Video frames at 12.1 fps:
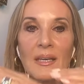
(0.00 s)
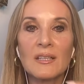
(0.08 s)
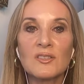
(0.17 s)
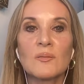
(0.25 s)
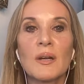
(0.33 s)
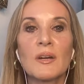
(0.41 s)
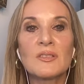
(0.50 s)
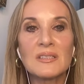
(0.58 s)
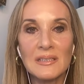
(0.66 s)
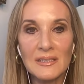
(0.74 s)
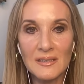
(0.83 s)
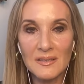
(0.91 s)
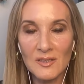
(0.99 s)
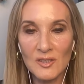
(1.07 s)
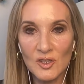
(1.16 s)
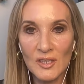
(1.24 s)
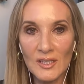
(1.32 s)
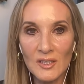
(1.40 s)
So yeah. my resilience has
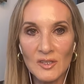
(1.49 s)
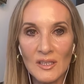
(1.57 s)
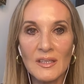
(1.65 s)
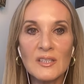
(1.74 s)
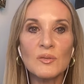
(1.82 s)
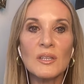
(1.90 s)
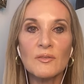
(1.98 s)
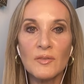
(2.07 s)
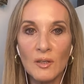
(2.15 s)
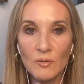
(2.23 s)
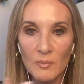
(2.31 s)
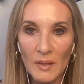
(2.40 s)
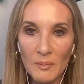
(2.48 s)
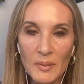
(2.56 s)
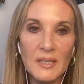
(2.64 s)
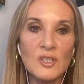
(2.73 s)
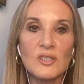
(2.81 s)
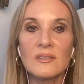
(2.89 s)
changed. And that's what I found with my
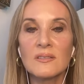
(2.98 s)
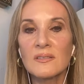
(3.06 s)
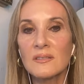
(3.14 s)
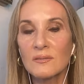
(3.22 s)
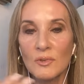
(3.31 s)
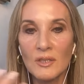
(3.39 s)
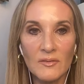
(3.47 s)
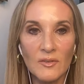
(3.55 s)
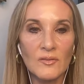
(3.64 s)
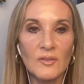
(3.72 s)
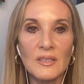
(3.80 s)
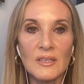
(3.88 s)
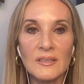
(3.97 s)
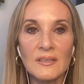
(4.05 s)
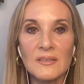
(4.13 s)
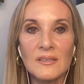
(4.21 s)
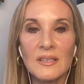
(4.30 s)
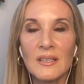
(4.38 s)
patients and whatever over the years.